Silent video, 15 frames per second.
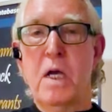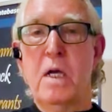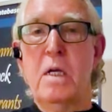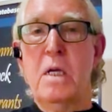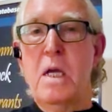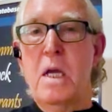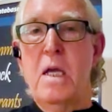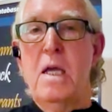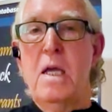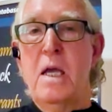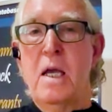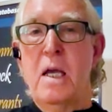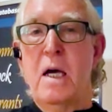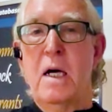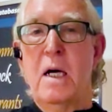Okay.
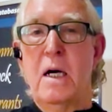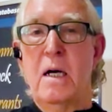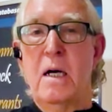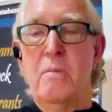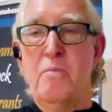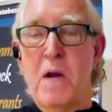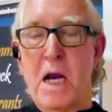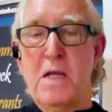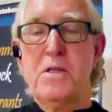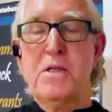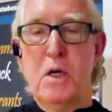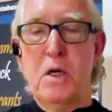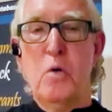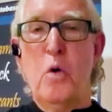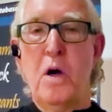But I
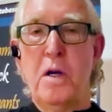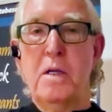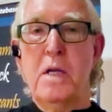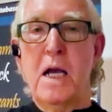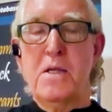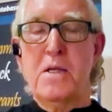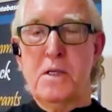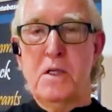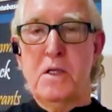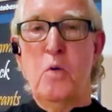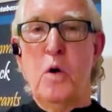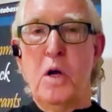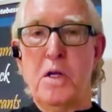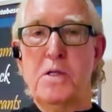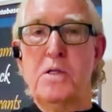still want
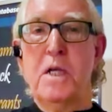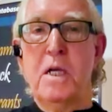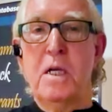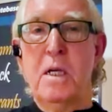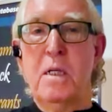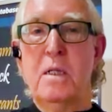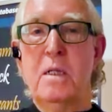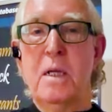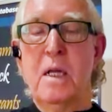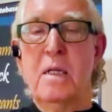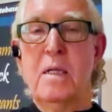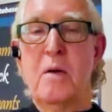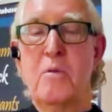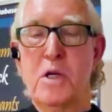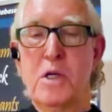to see,
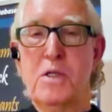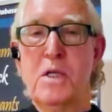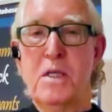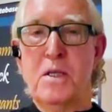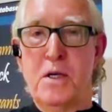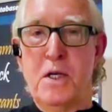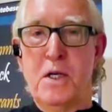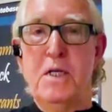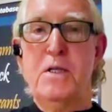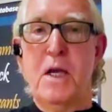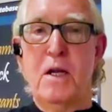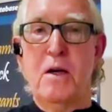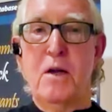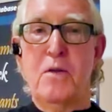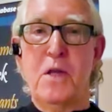I want to see the
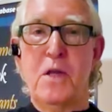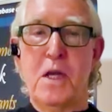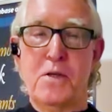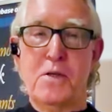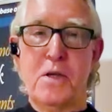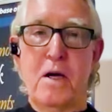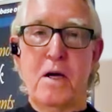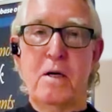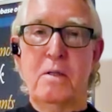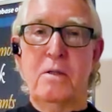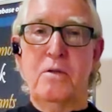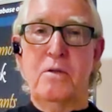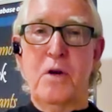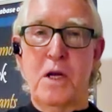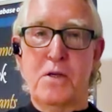detail on the
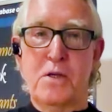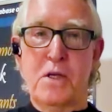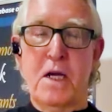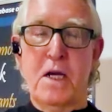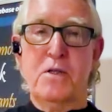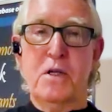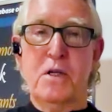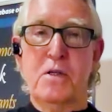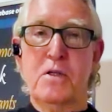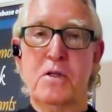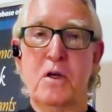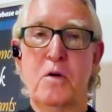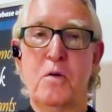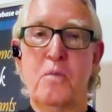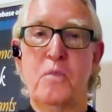insider transactions.
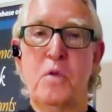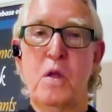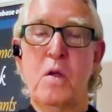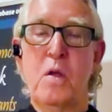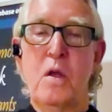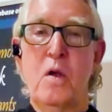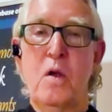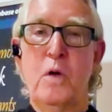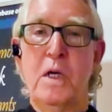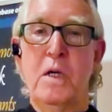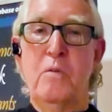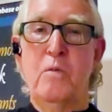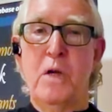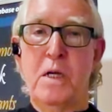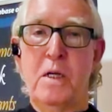So
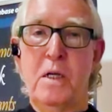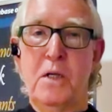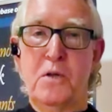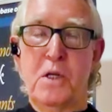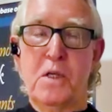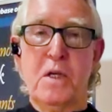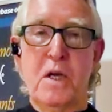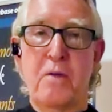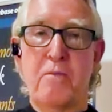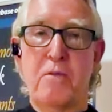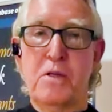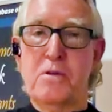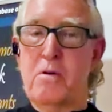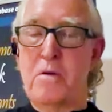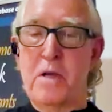we get this
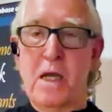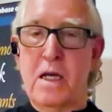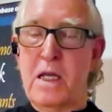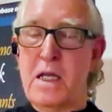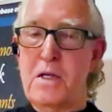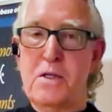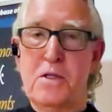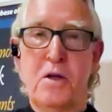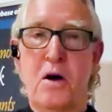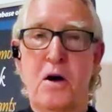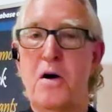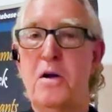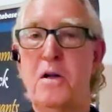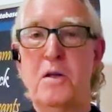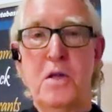covered. So we got links to
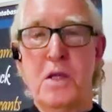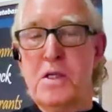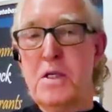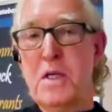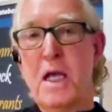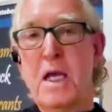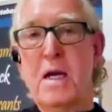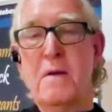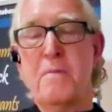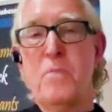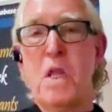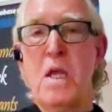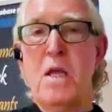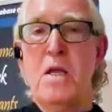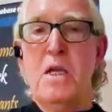all of this data.
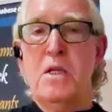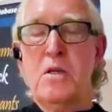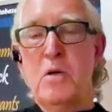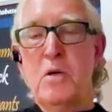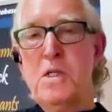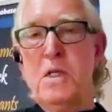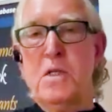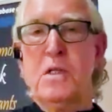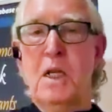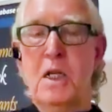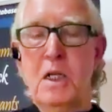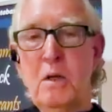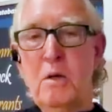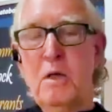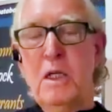So it's just a
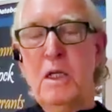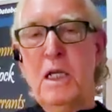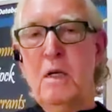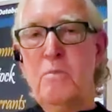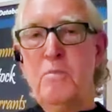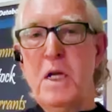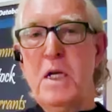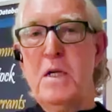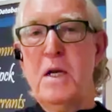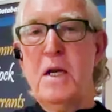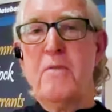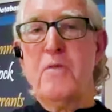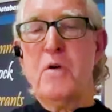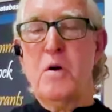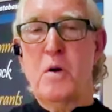little bit
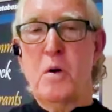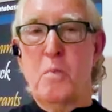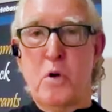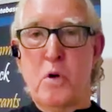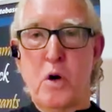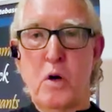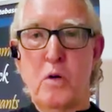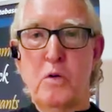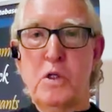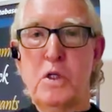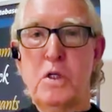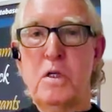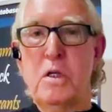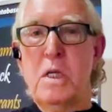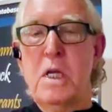different
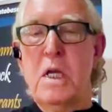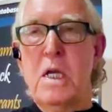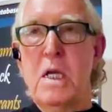approach.